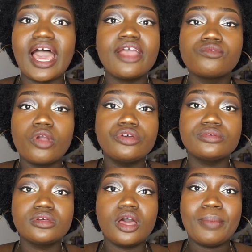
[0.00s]
I
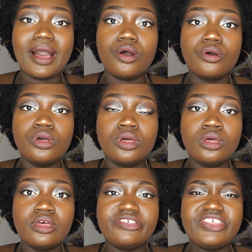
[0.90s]
wrote about
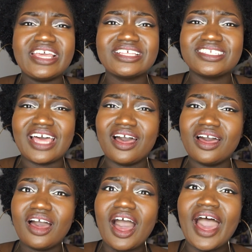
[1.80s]
things
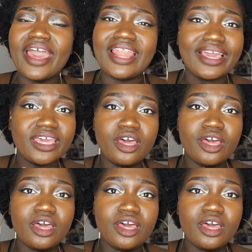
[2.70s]
that I like,